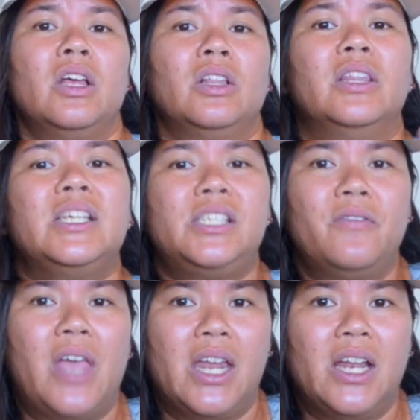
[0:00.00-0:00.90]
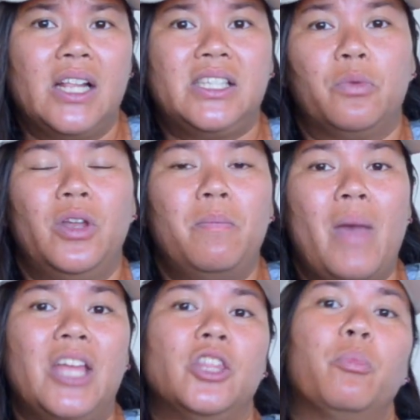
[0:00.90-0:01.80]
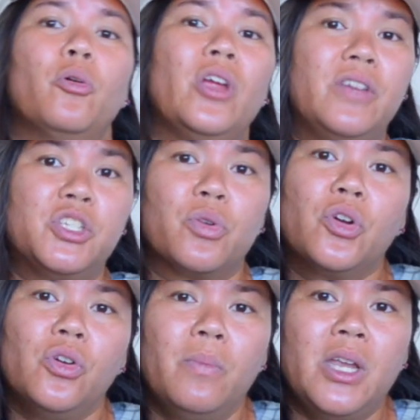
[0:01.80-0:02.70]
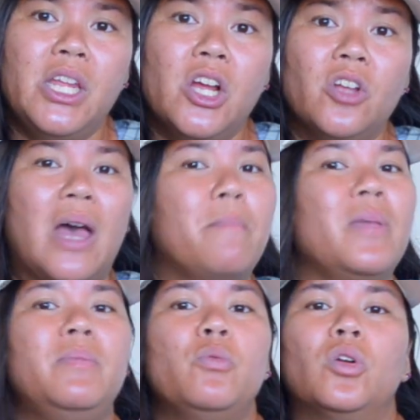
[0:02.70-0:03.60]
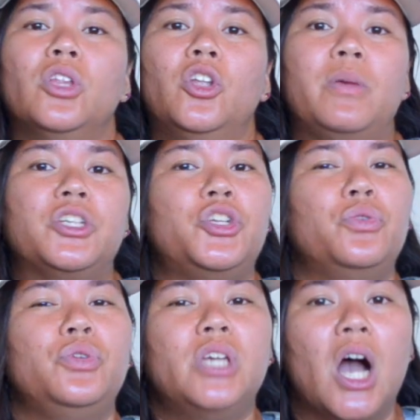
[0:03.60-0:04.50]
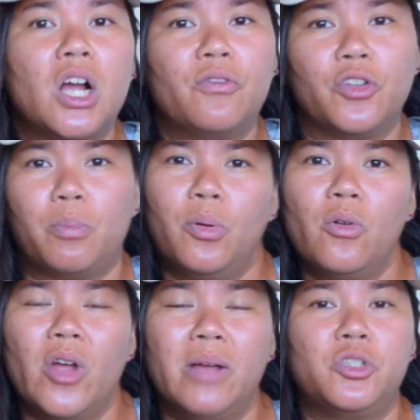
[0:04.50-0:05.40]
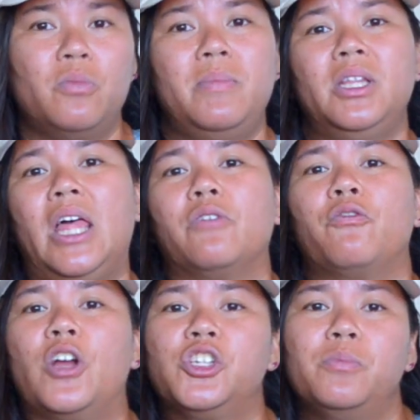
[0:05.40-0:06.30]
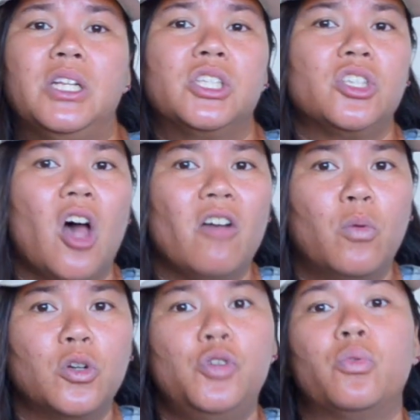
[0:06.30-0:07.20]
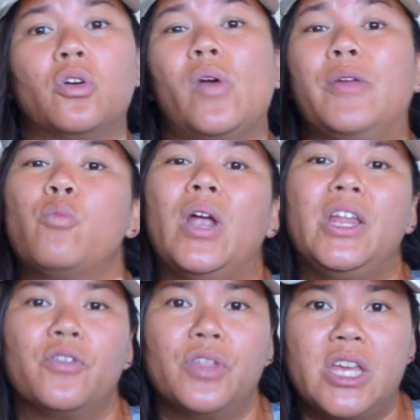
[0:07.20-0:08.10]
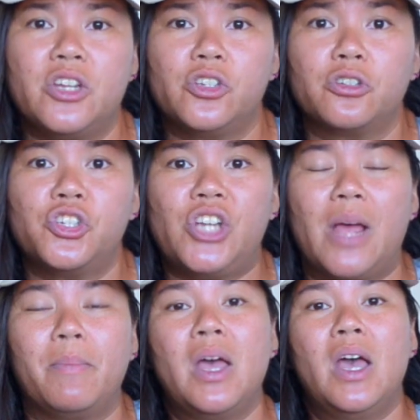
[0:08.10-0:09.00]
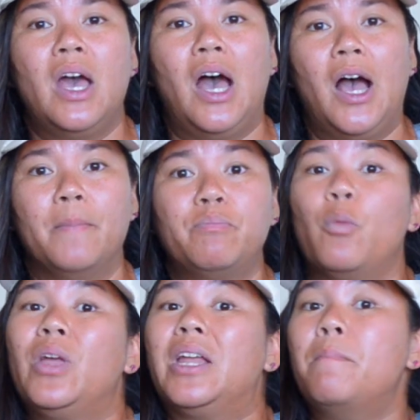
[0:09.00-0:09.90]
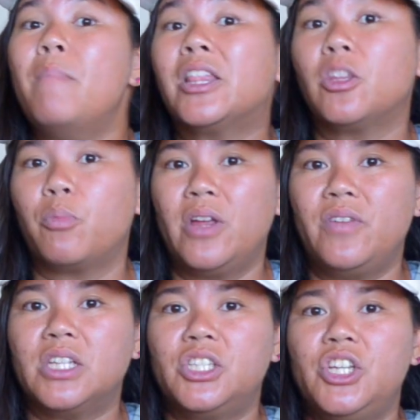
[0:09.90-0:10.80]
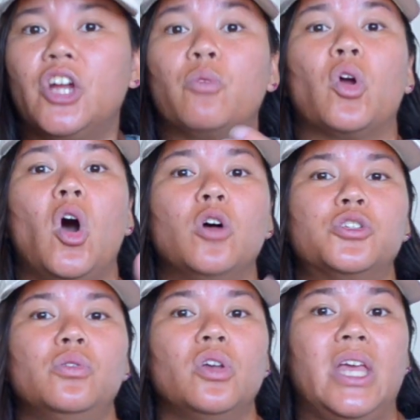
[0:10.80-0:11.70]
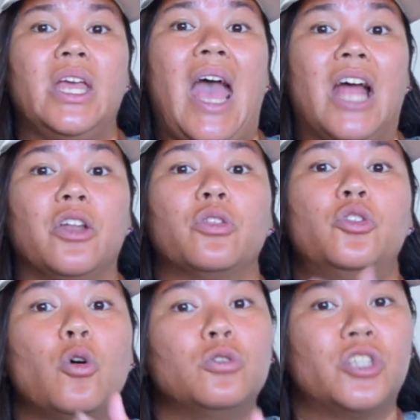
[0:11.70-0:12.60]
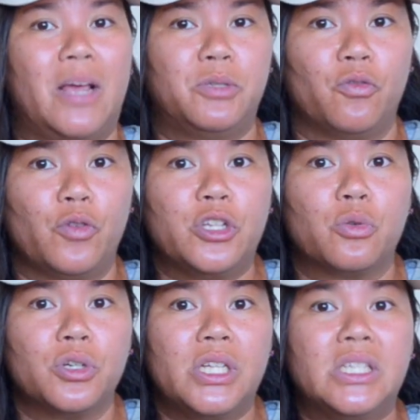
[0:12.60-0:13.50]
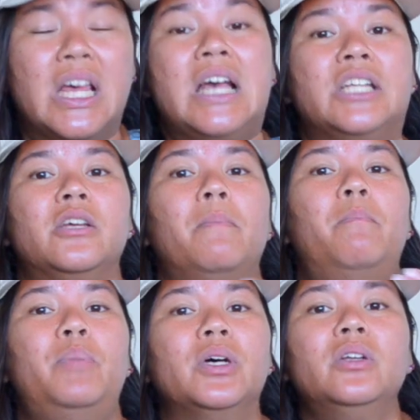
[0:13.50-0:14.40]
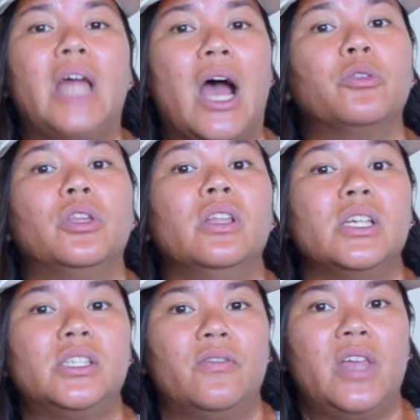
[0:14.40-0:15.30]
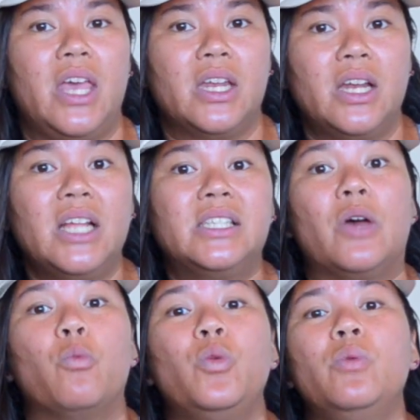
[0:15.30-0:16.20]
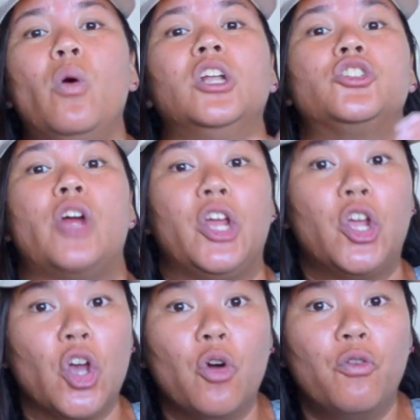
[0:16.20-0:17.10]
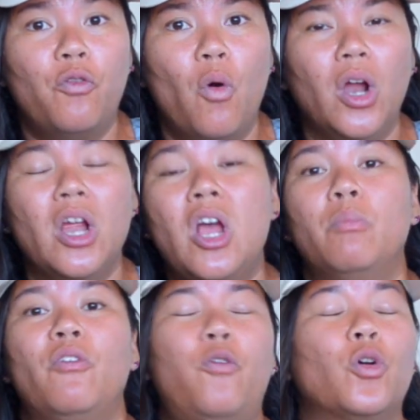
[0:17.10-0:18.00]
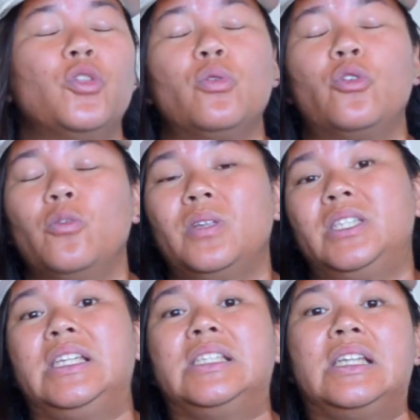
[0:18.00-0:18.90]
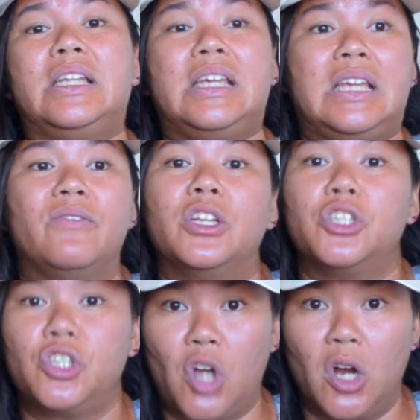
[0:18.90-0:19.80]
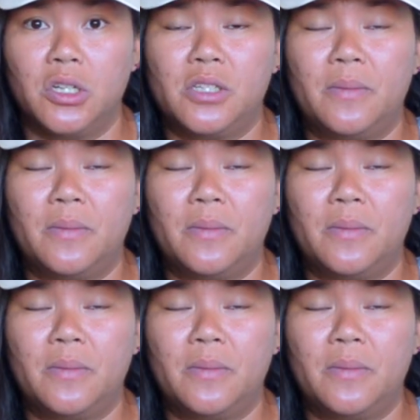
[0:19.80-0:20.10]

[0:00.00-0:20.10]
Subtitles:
lists of candidates that we've met in the previous recruitment year that maybe were a little bit too young for the program. So maybe like freshmen and sophomores who weren't quite ready for the internship that we had met the previous year. We're also looking at those types of resources to build out the list of candidates that we want to try to go for before the recruitment season even starts.